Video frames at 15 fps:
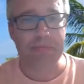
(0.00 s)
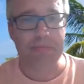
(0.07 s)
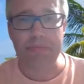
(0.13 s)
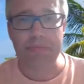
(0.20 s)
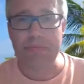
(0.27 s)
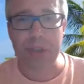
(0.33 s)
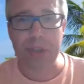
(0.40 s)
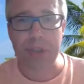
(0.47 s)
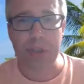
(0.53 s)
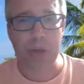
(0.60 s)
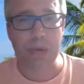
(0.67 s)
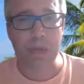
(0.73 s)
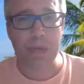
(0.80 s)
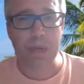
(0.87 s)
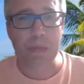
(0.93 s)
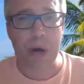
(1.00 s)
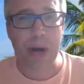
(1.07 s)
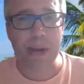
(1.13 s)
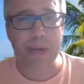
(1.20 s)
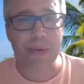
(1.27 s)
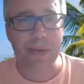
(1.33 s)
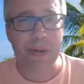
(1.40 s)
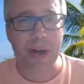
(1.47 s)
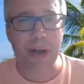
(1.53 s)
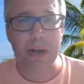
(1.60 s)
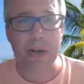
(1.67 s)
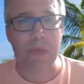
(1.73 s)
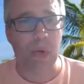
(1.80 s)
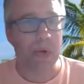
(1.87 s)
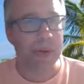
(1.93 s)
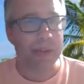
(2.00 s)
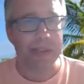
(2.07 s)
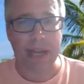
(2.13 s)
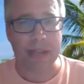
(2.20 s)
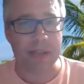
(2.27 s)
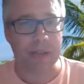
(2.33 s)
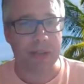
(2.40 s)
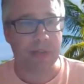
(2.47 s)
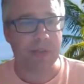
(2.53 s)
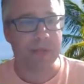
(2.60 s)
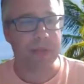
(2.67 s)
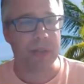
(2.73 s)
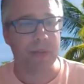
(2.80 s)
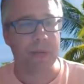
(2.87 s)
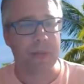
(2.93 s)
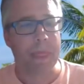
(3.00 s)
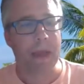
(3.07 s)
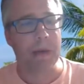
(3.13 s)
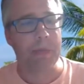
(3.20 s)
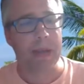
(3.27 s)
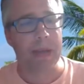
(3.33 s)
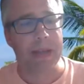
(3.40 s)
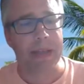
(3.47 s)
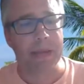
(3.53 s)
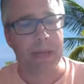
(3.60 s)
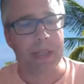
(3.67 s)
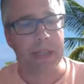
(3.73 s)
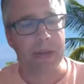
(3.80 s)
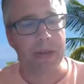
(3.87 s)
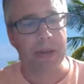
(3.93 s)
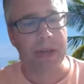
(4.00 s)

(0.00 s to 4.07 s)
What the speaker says: you know, minor kind of organ jazz stuff. So I'll play a little bit on a